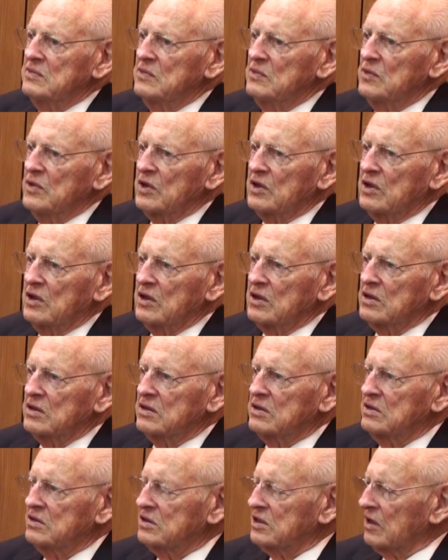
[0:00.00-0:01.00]
with
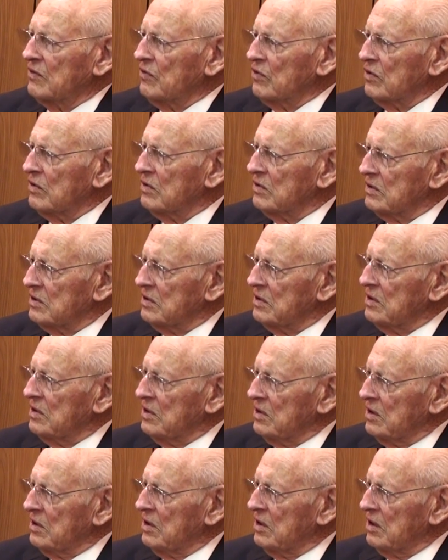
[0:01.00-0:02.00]
several
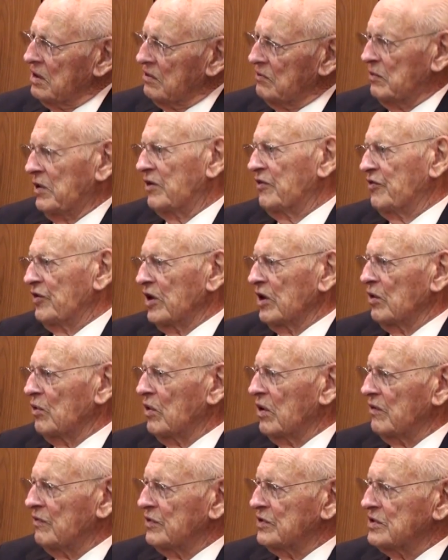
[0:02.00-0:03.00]
of my fellow
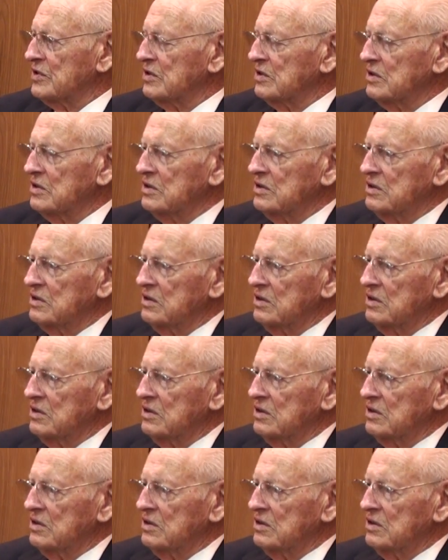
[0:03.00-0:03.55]
officers,